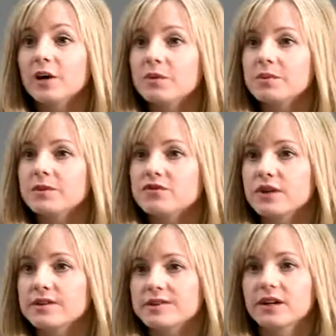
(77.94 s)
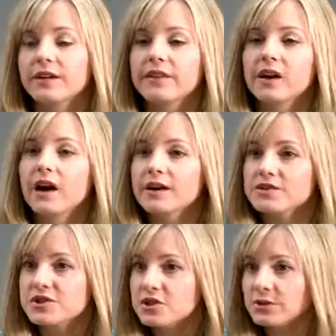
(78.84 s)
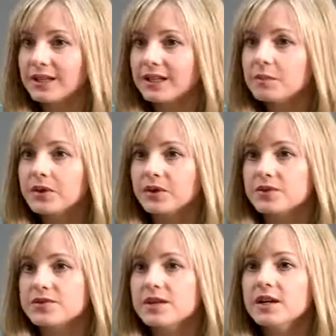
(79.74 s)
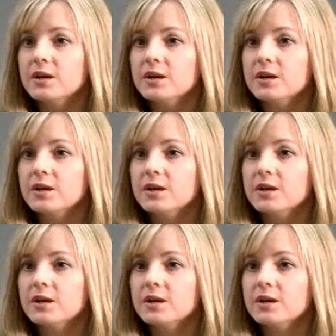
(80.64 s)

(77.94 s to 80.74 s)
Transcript: a group of drugs called the COX-2 inhibitors,